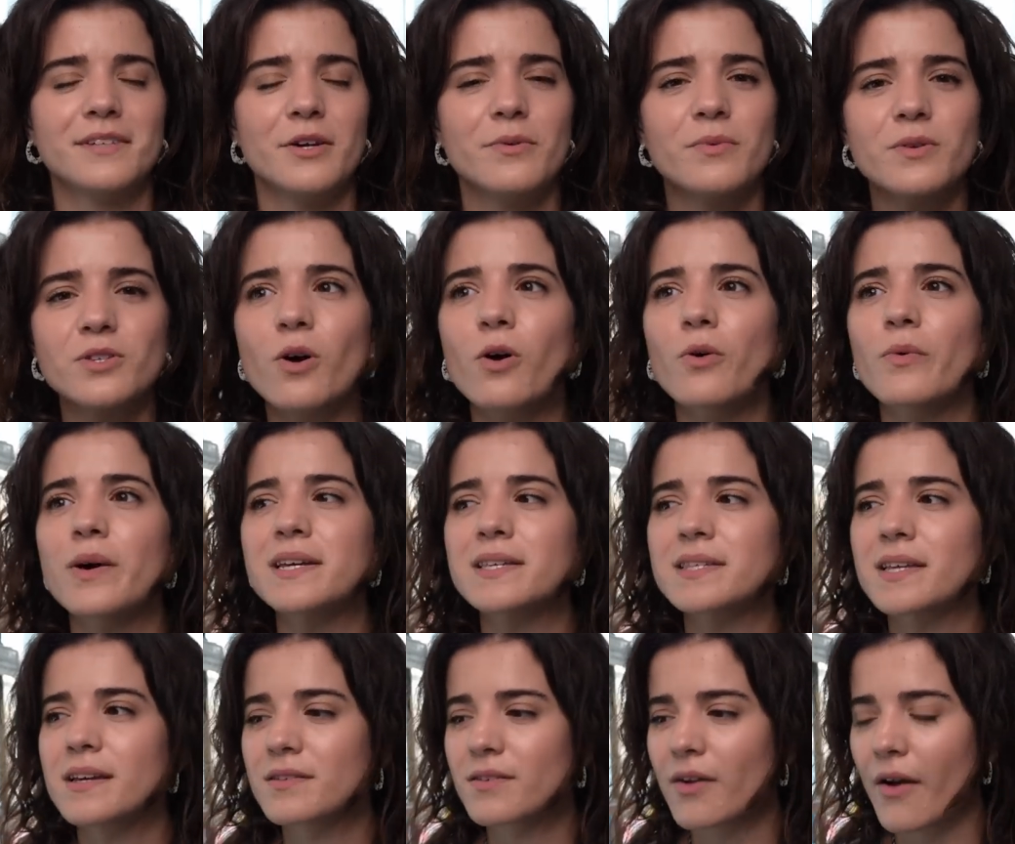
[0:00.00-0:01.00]
It was
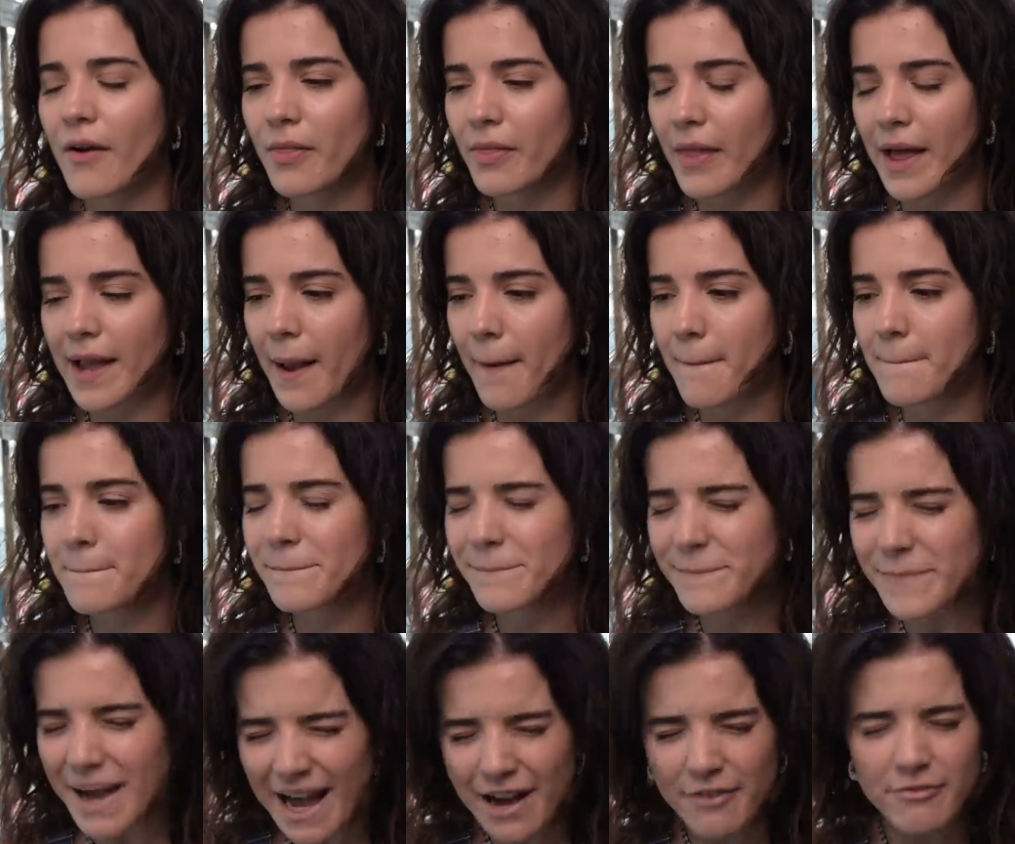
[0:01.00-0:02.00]
always like
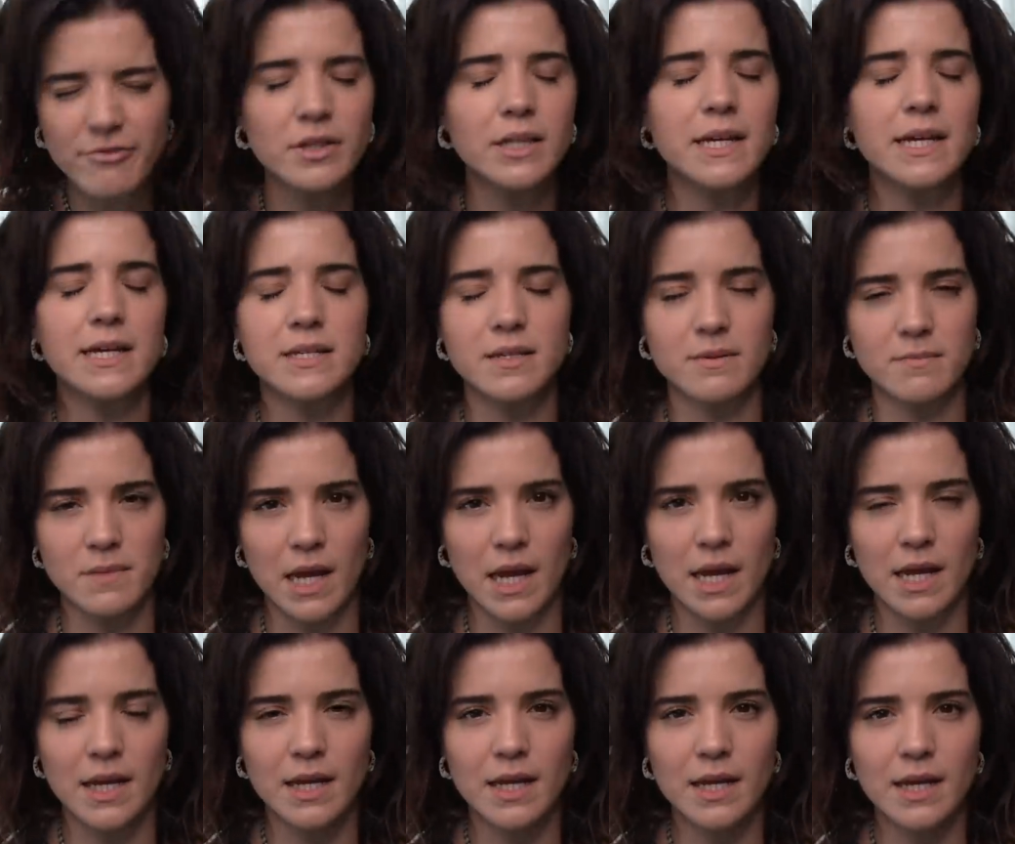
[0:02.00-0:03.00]
baffling to me
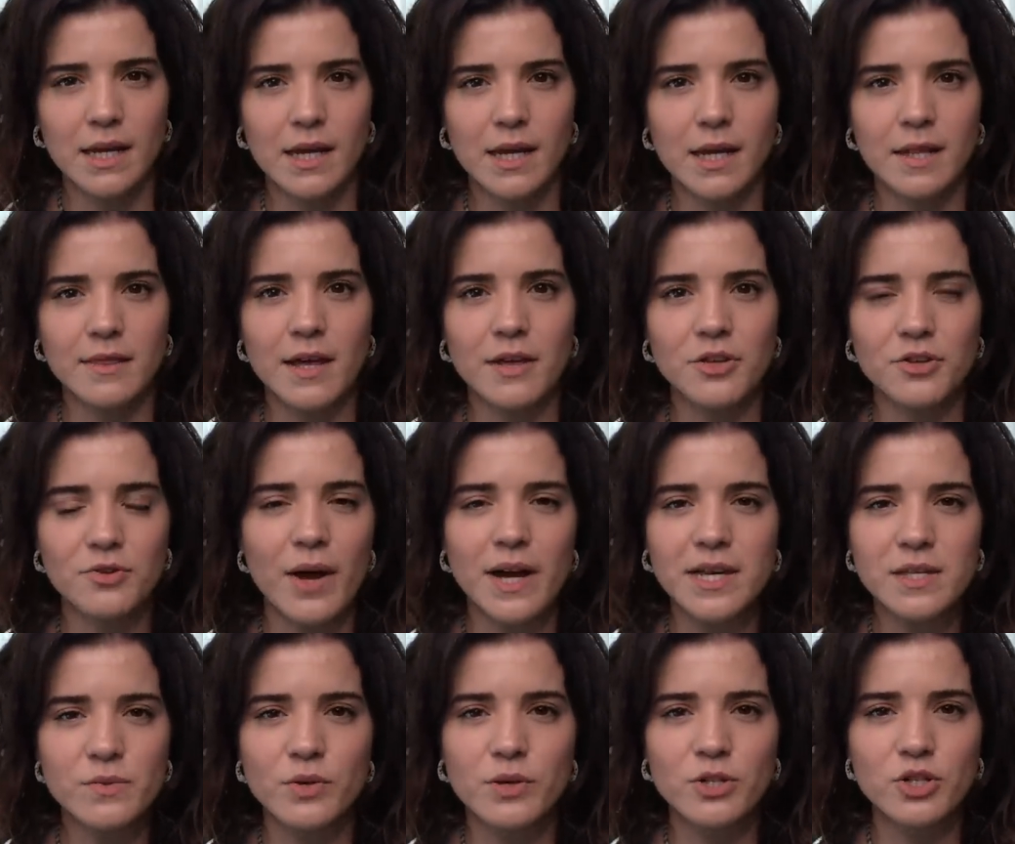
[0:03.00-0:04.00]
that you
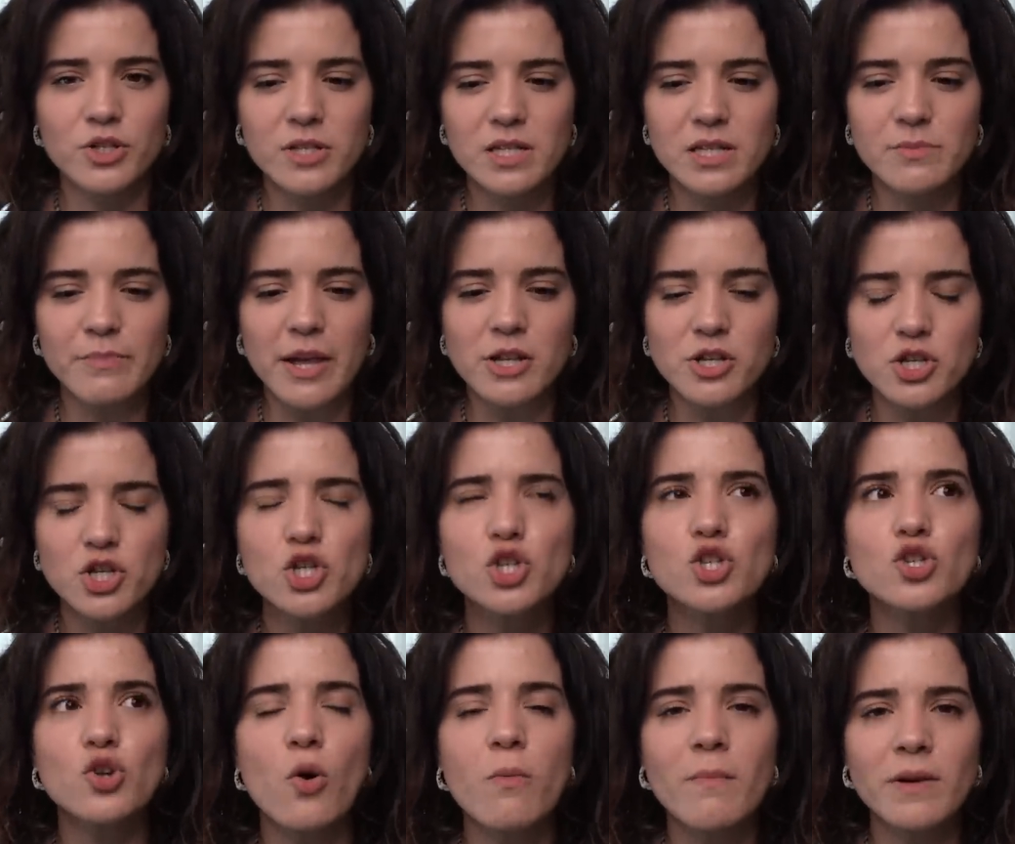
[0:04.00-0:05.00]
guys would spend
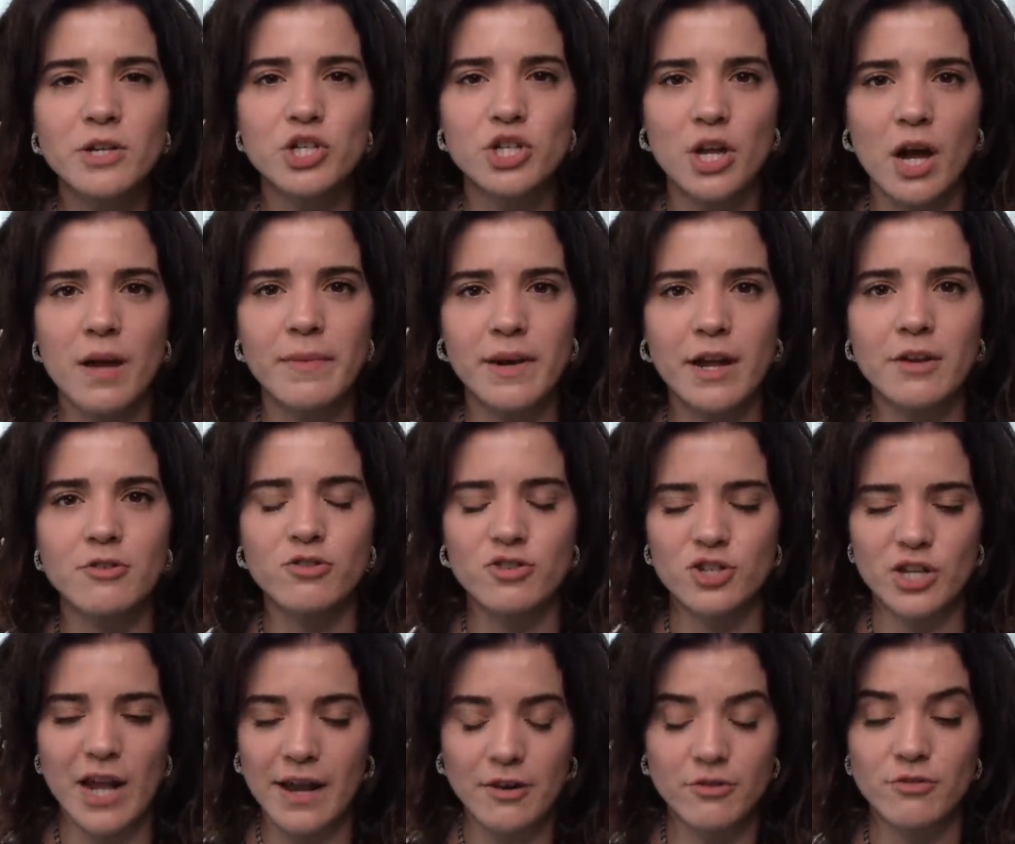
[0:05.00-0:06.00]
so much time
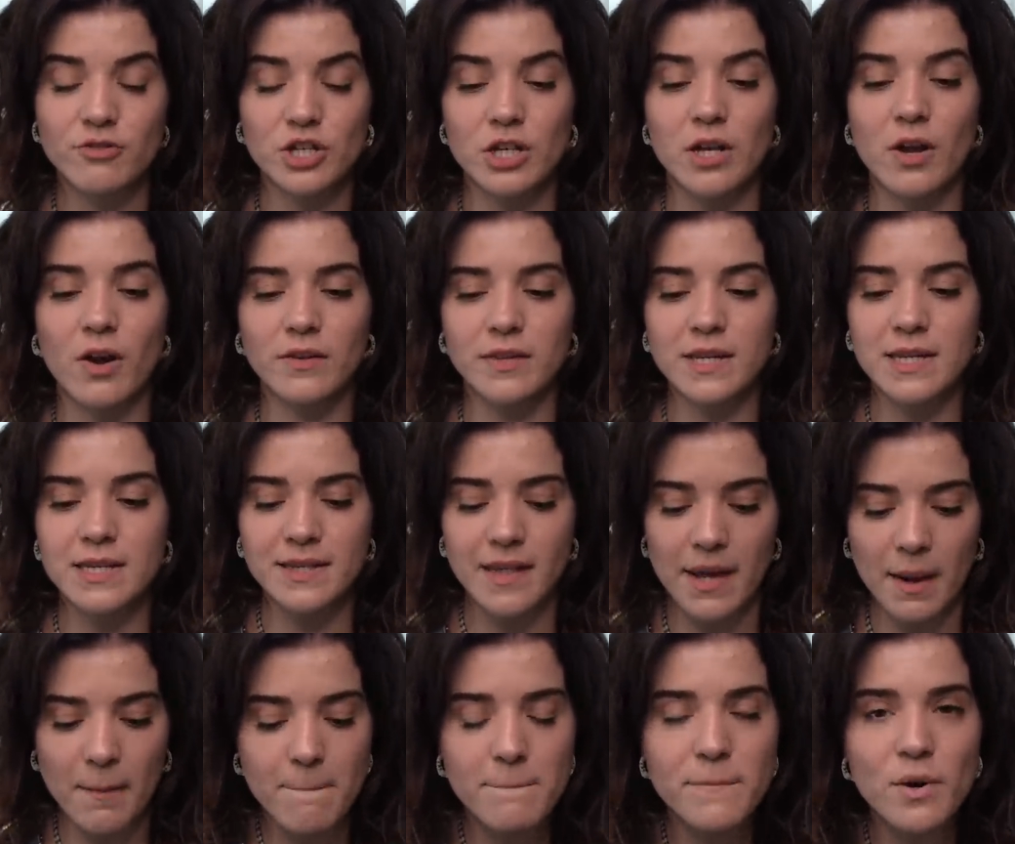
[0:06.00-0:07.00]
and energy on these
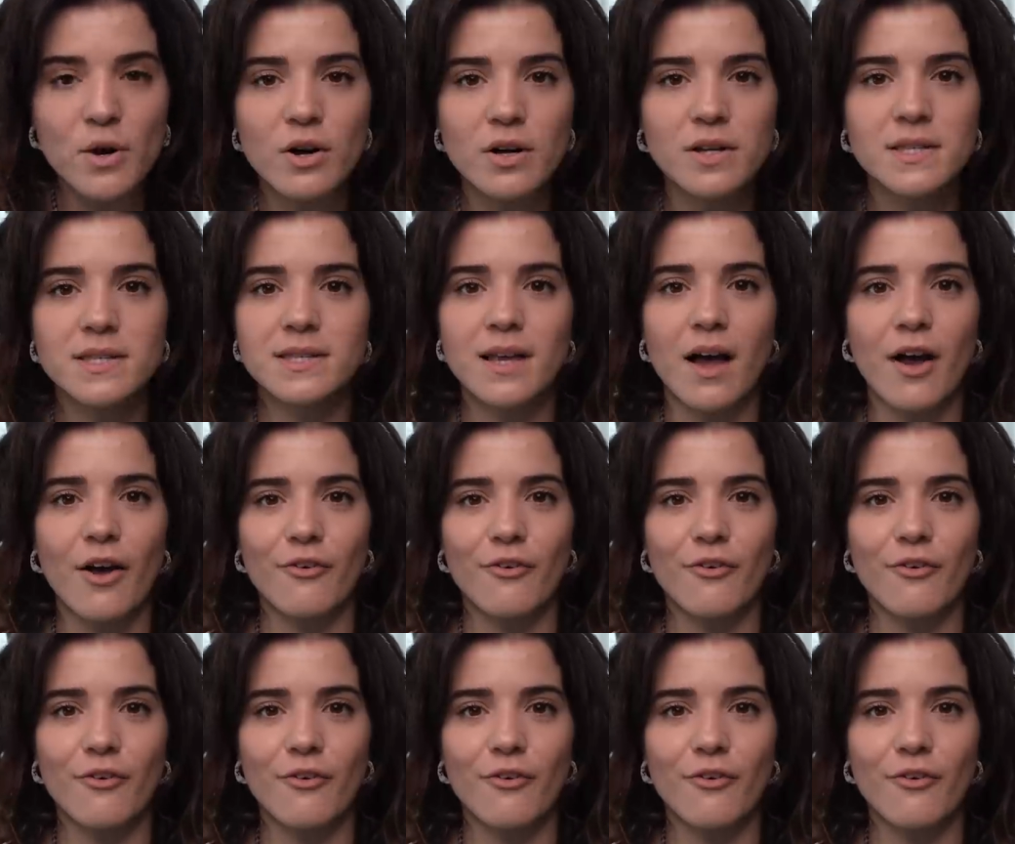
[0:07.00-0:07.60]
like books,